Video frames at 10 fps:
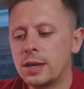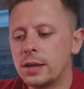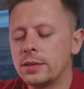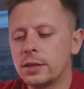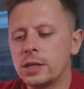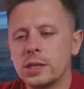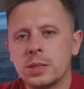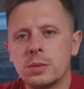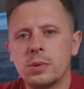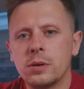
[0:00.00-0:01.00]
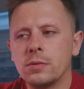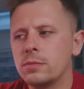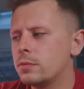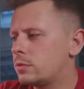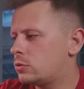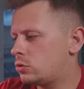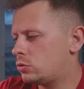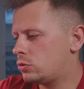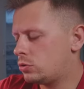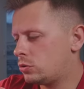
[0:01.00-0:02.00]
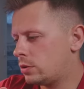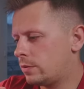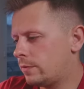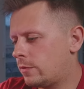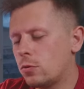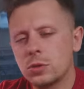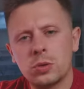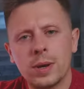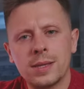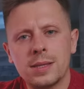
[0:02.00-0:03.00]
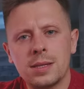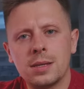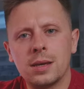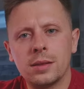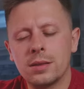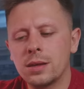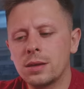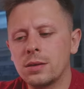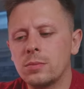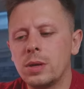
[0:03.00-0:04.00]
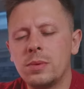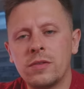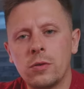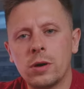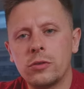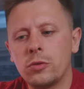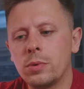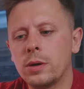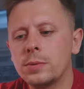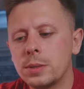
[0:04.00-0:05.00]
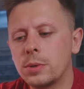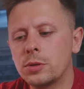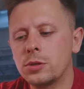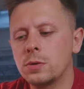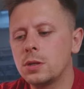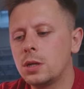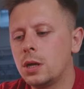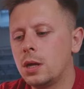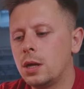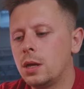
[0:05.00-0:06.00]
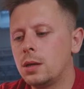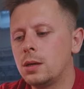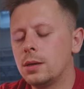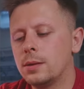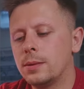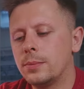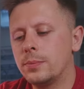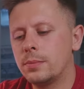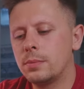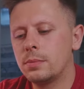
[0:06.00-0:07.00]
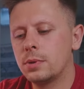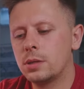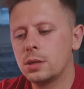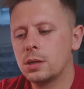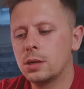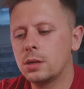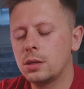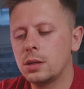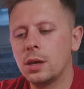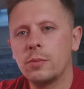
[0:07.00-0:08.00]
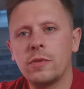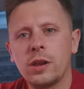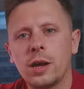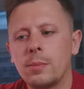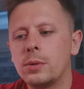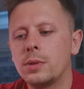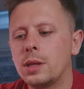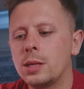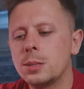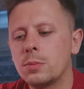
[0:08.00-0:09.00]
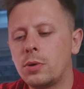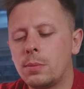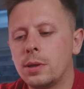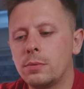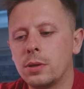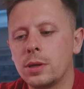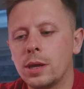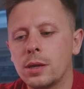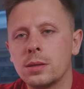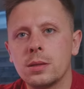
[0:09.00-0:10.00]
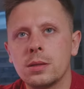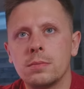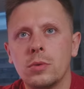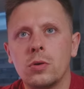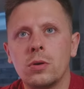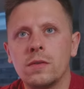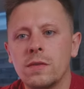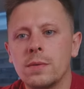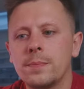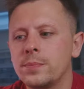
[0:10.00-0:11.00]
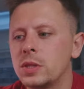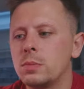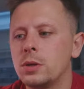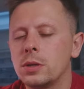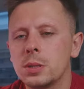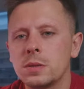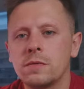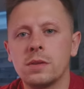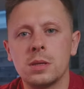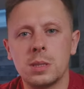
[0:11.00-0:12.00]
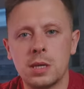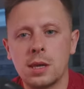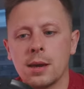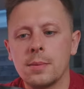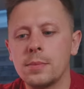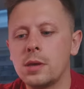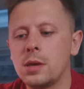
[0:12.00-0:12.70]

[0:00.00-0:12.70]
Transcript: I think it's about £420, I think, maybe £400, I'm not sure. But I'm very happy with the lens. I probably will get more of them, to be honest, for the Z cam.